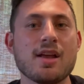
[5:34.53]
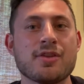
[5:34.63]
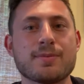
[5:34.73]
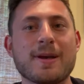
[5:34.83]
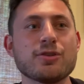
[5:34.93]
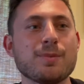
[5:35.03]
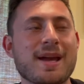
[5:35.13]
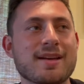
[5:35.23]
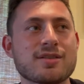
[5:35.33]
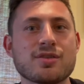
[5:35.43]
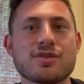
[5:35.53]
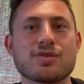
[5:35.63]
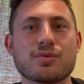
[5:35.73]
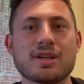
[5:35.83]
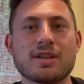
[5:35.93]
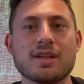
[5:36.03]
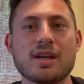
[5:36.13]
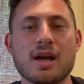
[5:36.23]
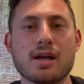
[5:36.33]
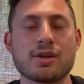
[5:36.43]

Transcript: The special masters is really uh,